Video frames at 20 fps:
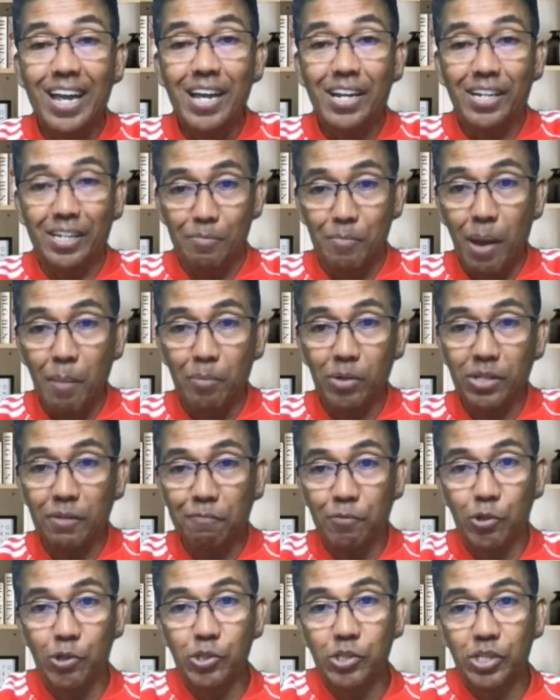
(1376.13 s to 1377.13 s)
Remember
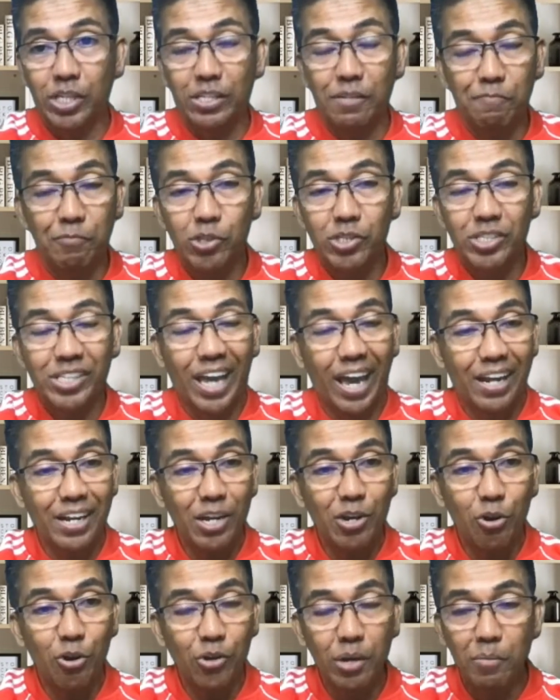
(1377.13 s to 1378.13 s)
in the first
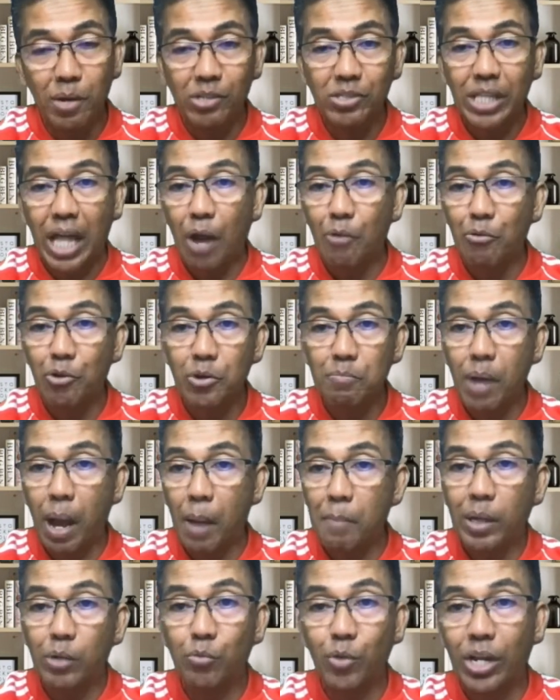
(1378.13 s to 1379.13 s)
category about Tower of
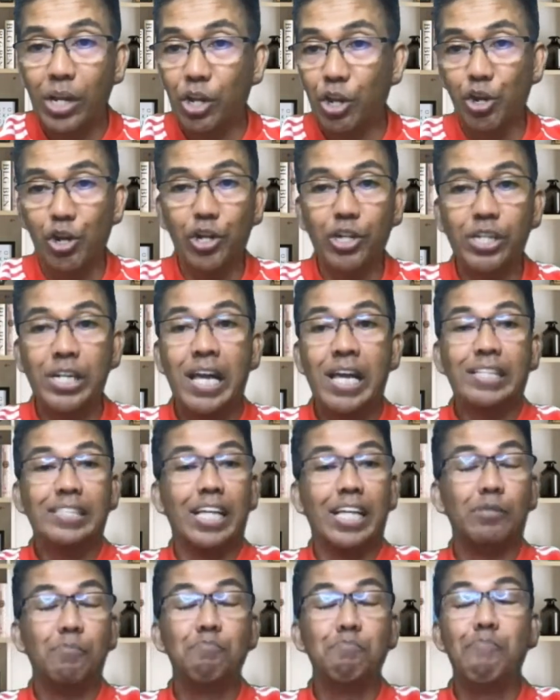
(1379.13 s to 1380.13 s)
Babel, we learned
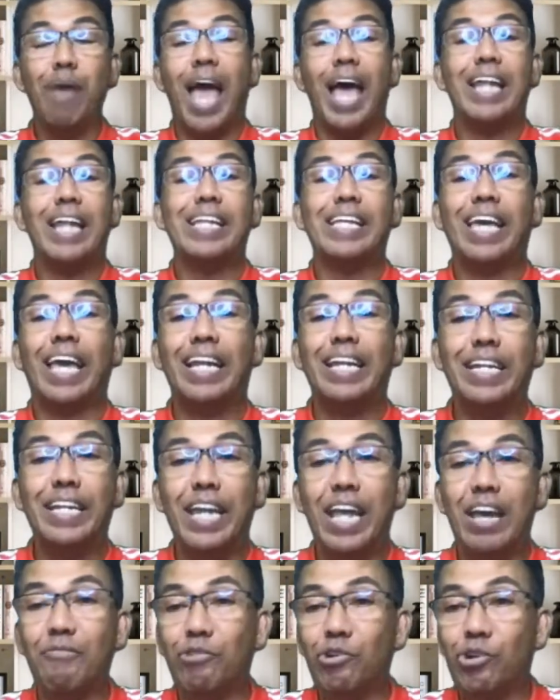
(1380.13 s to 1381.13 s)
that man can
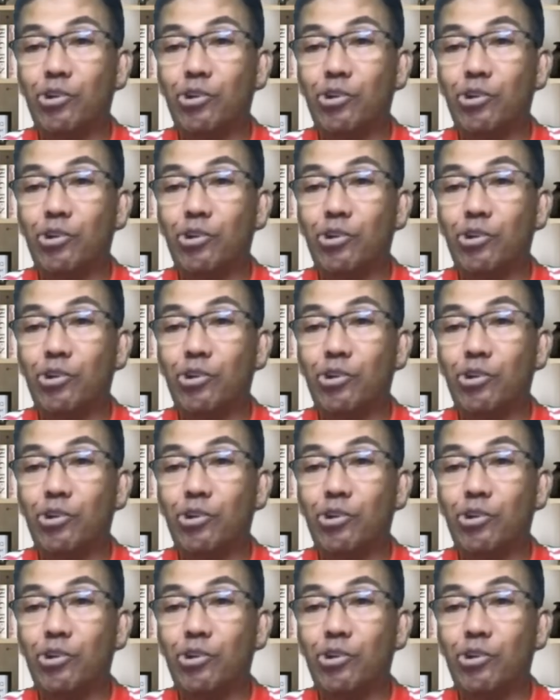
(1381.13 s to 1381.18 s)
never